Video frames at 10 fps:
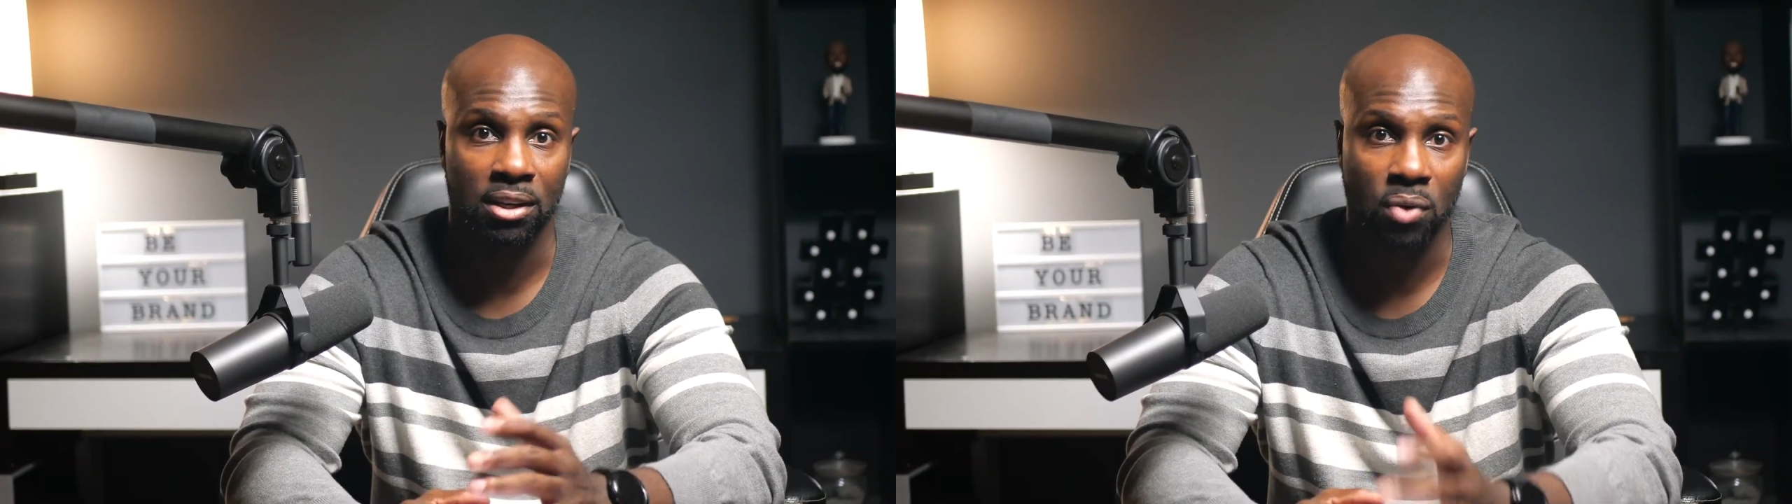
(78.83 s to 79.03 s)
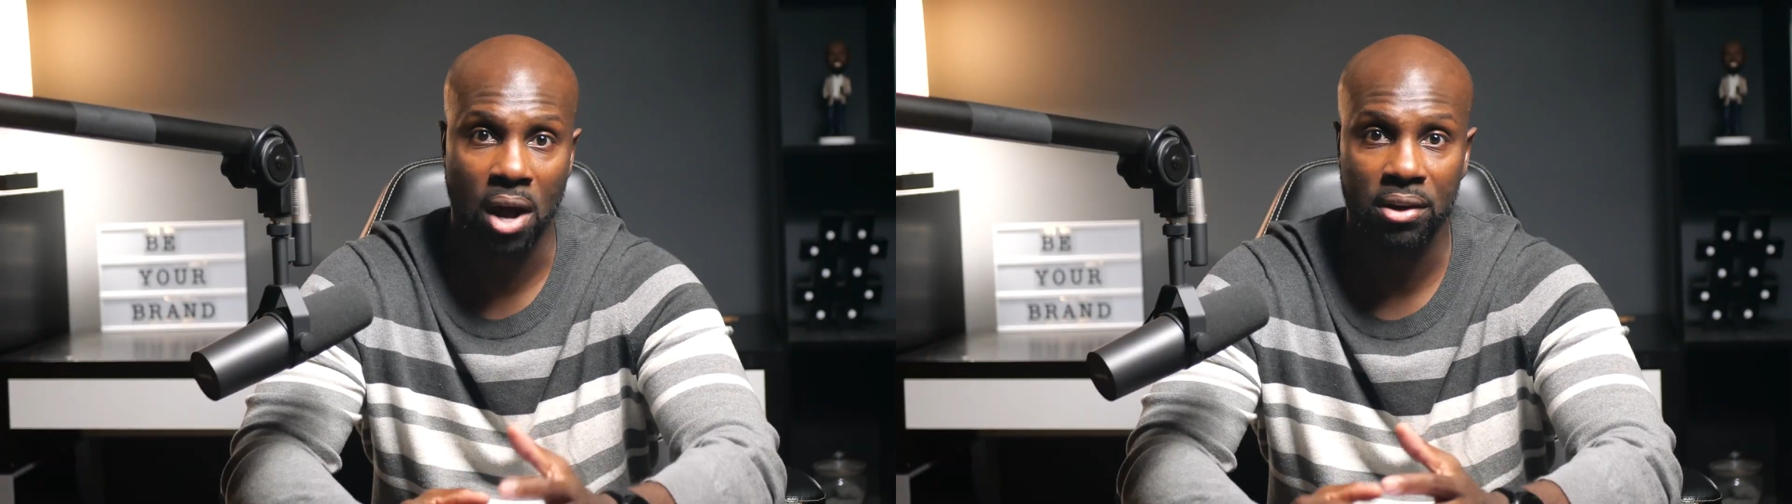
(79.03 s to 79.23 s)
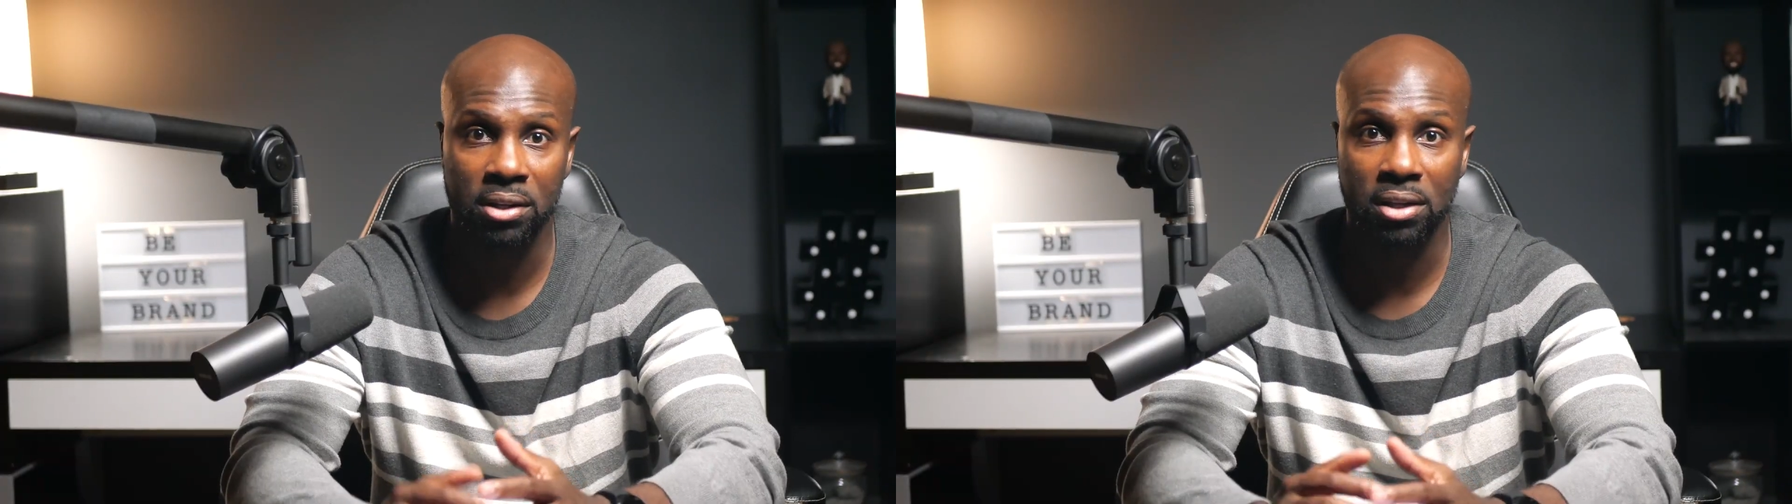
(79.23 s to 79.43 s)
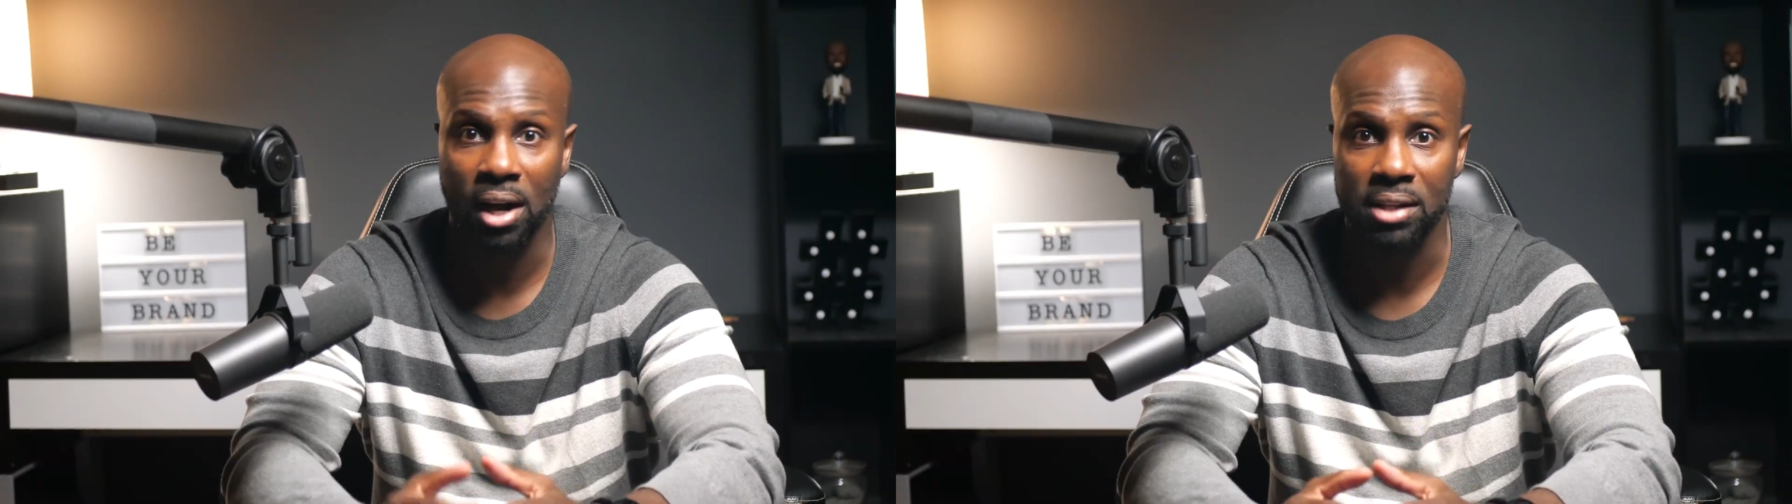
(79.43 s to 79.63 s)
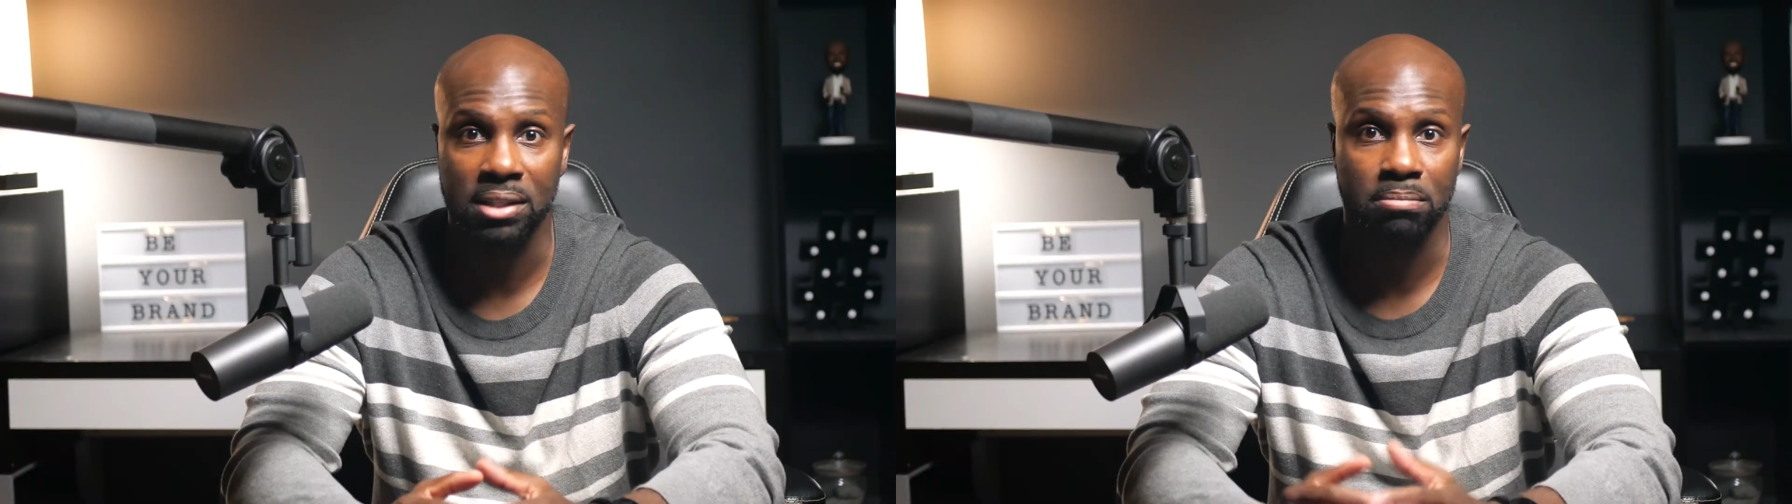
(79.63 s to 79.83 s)
a crowded
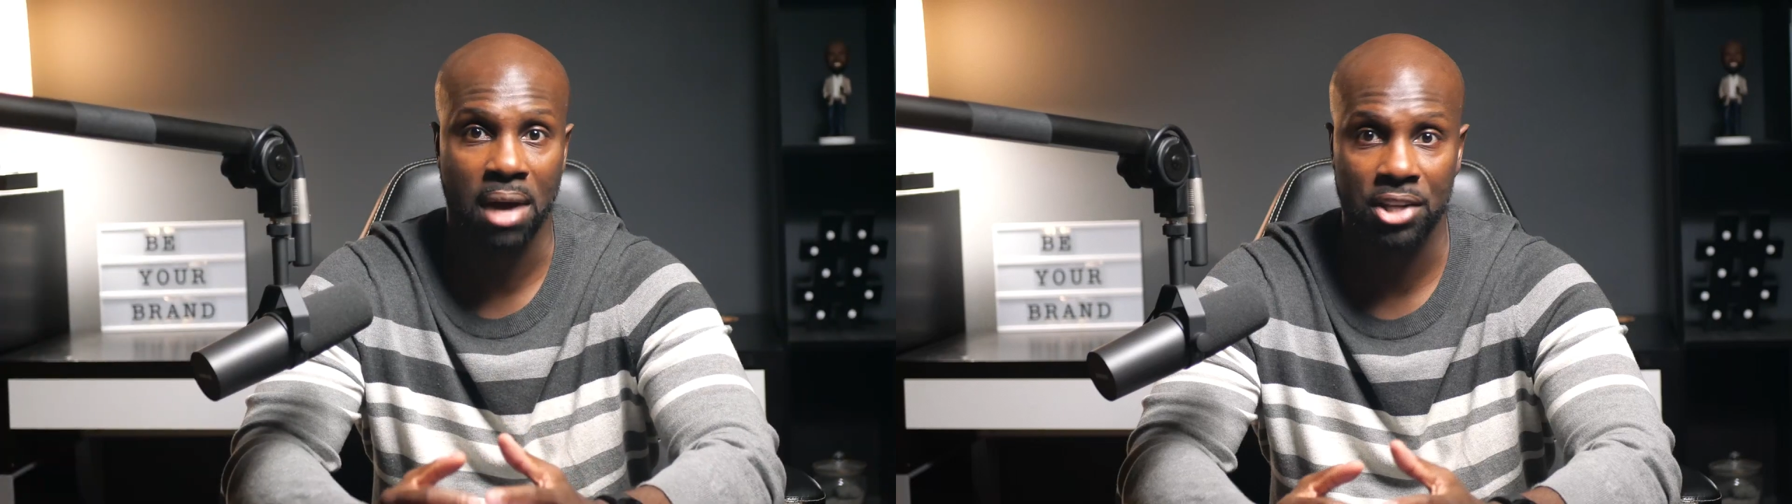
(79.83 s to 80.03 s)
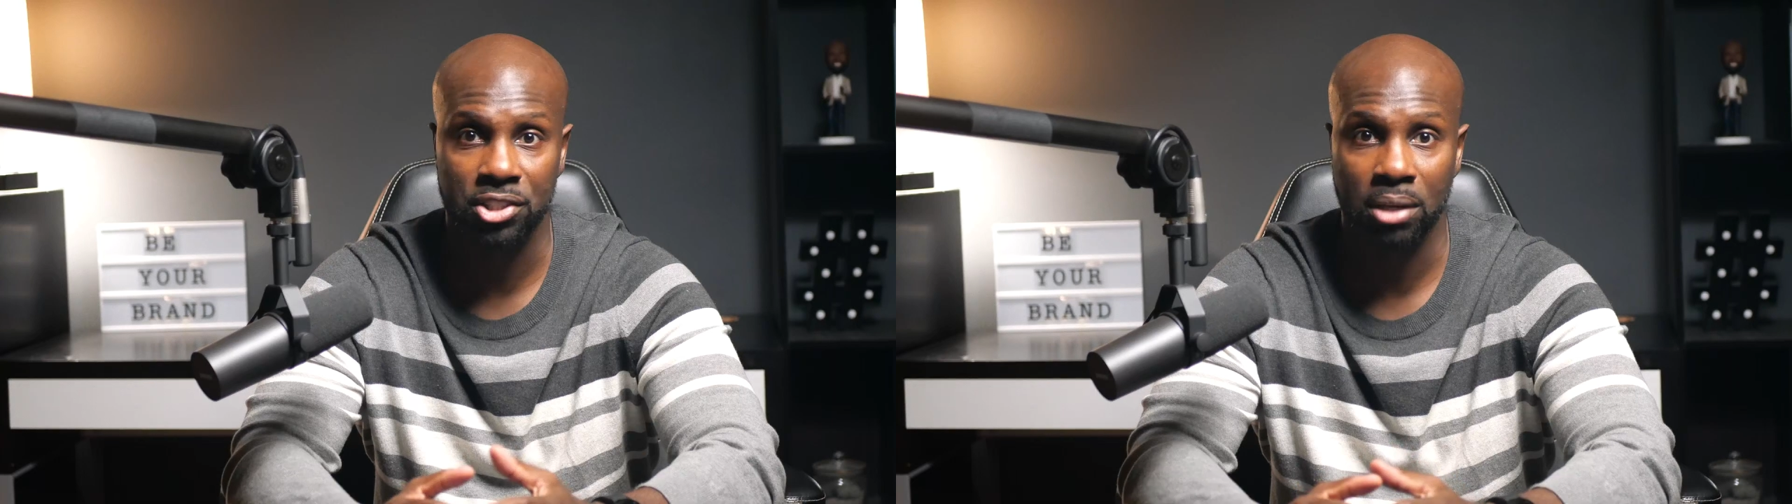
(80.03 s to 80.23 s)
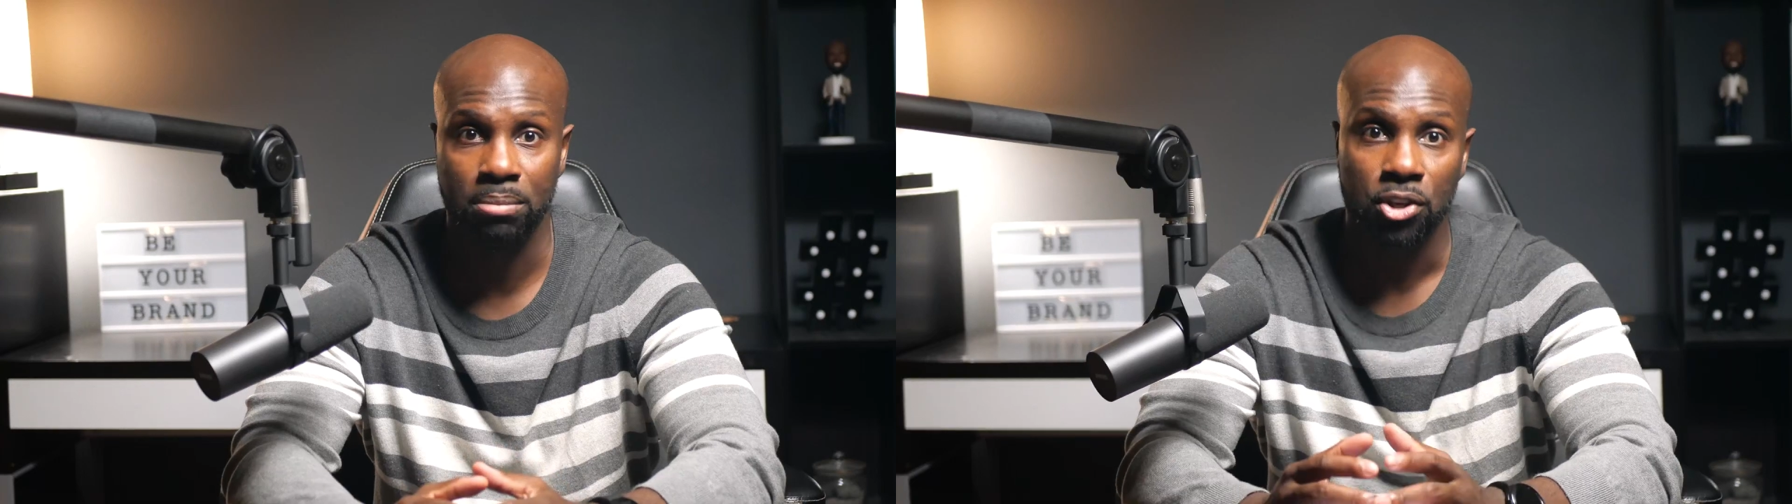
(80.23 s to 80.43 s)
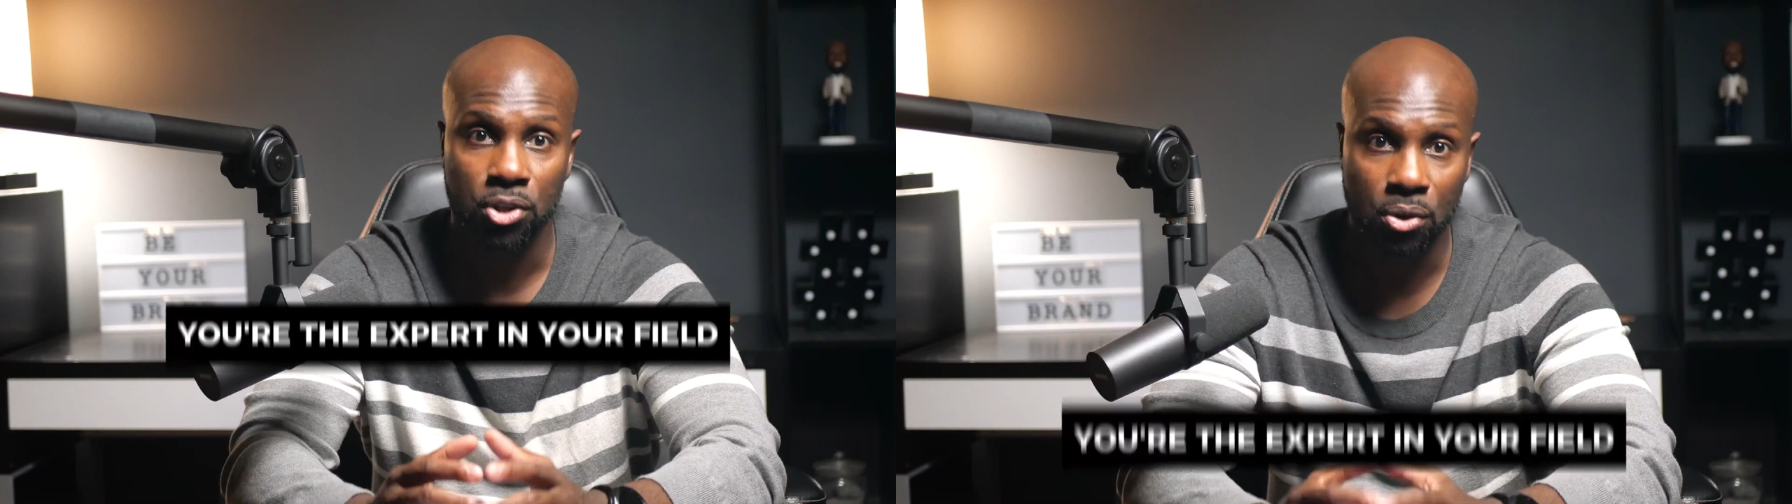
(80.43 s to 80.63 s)
content mashup.